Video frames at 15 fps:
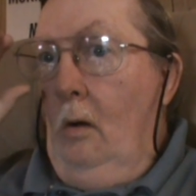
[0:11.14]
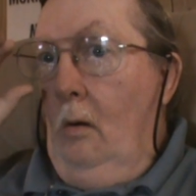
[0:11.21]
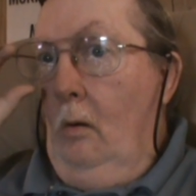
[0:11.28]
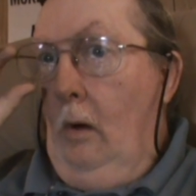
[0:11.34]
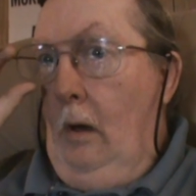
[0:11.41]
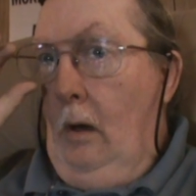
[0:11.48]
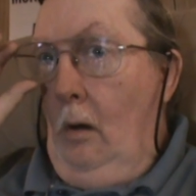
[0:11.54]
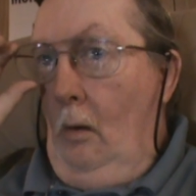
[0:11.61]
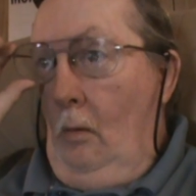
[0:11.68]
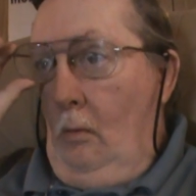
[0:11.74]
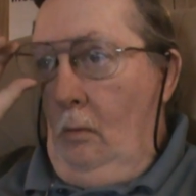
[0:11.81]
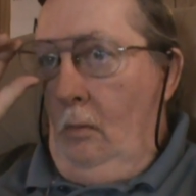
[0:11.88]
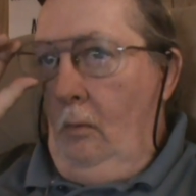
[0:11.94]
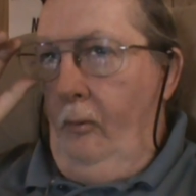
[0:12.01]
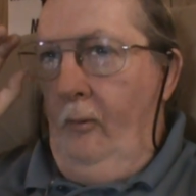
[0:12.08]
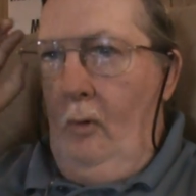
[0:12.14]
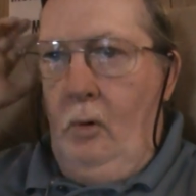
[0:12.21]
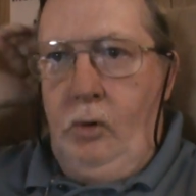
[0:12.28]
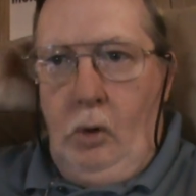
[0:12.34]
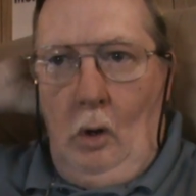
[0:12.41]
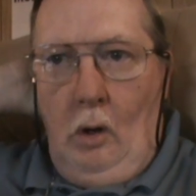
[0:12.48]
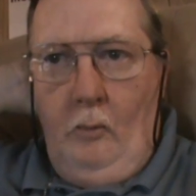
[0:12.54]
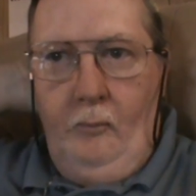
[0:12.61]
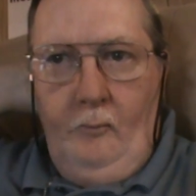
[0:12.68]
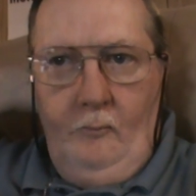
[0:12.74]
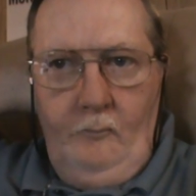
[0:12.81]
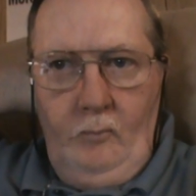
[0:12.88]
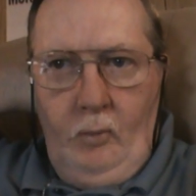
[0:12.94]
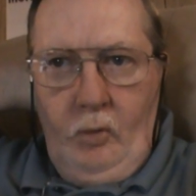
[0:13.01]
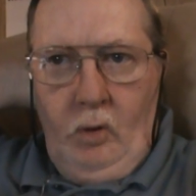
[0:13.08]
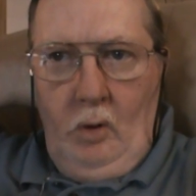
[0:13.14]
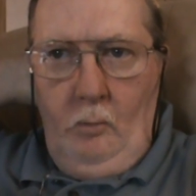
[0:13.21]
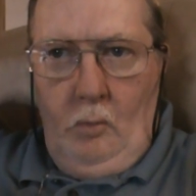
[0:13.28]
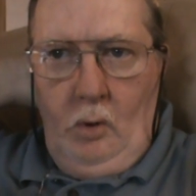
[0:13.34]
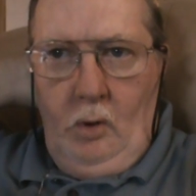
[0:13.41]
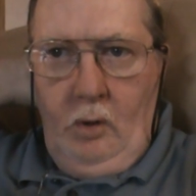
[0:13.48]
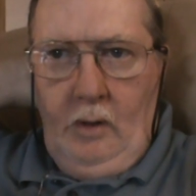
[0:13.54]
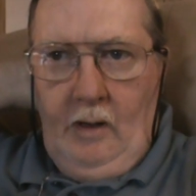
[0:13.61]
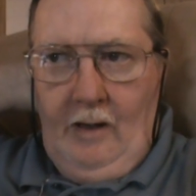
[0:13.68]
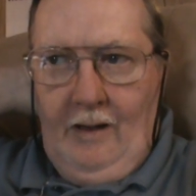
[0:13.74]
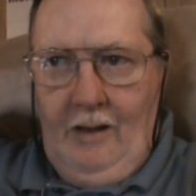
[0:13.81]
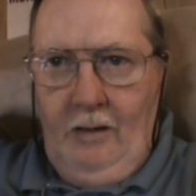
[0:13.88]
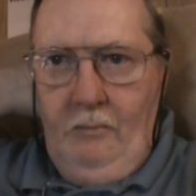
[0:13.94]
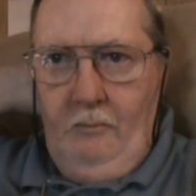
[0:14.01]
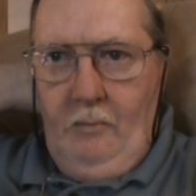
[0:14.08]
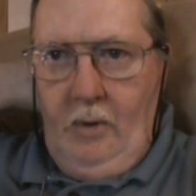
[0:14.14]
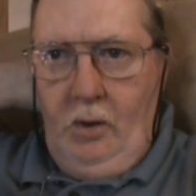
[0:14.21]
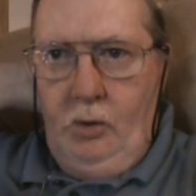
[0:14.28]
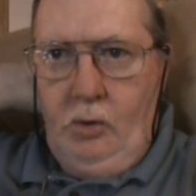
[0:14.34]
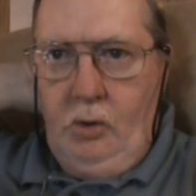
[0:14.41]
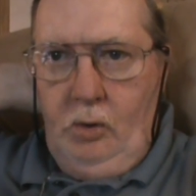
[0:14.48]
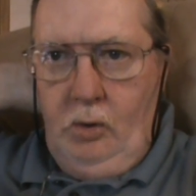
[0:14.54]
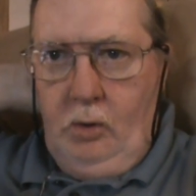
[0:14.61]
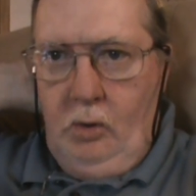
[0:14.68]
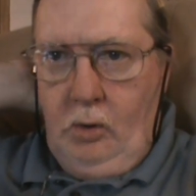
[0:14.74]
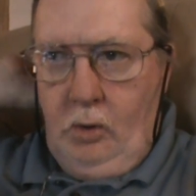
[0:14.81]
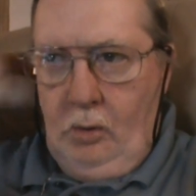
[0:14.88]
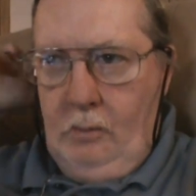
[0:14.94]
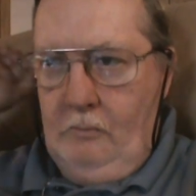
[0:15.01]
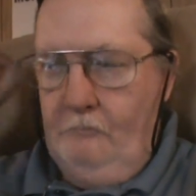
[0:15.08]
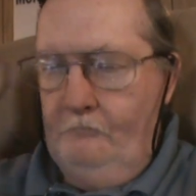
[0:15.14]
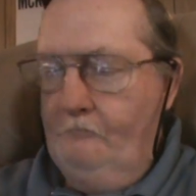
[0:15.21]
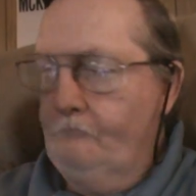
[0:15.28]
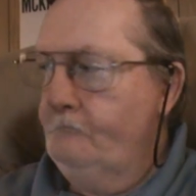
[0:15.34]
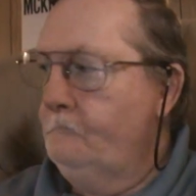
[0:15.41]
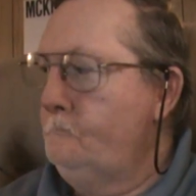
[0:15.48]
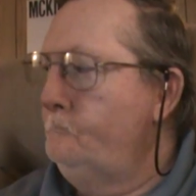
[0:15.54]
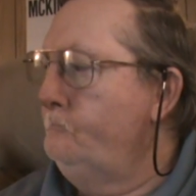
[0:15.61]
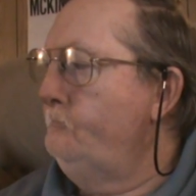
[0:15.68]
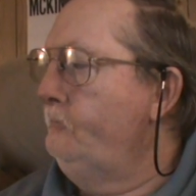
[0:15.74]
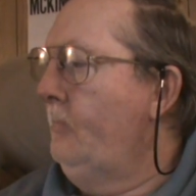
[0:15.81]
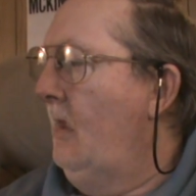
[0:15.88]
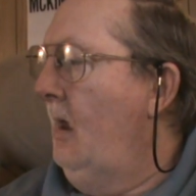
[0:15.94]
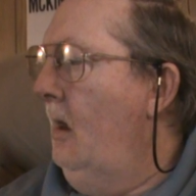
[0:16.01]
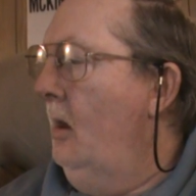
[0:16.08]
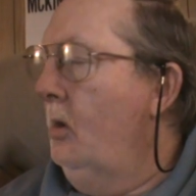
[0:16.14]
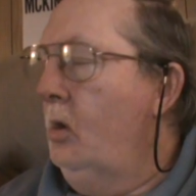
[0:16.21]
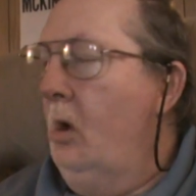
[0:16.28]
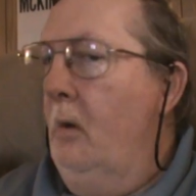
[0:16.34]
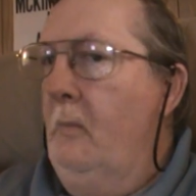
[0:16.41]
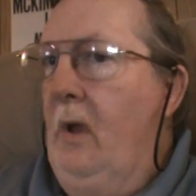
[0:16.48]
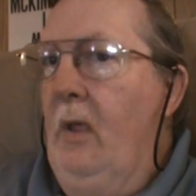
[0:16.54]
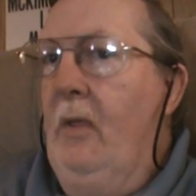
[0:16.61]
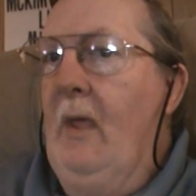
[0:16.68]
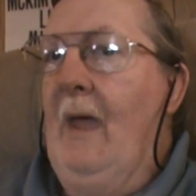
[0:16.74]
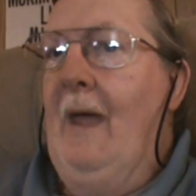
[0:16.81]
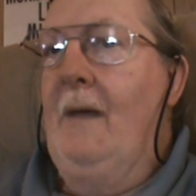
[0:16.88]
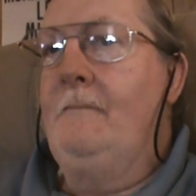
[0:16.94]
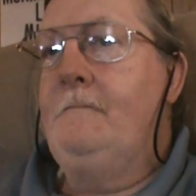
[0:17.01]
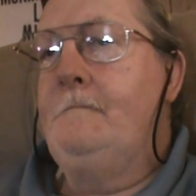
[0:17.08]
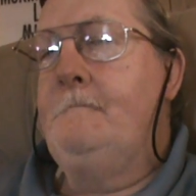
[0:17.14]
Well, first off, someone had mentioned to me that